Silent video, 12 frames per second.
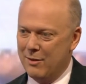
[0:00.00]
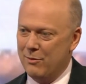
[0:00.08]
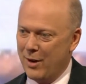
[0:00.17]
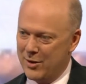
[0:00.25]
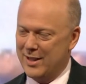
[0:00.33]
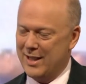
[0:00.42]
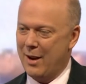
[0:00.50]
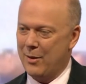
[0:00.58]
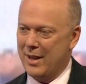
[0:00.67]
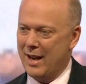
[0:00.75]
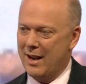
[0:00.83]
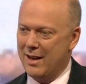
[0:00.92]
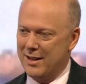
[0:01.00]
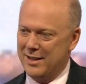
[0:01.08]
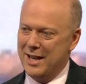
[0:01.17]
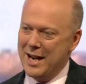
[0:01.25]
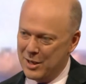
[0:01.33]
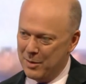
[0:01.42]
voters out there as an
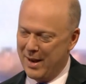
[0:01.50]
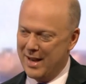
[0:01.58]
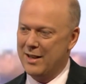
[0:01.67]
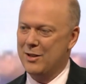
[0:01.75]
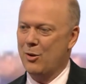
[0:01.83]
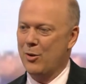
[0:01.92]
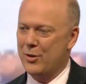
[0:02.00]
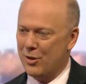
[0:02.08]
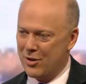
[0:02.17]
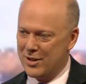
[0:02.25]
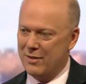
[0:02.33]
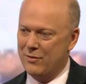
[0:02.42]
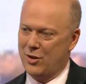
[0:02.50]
independent, authoritative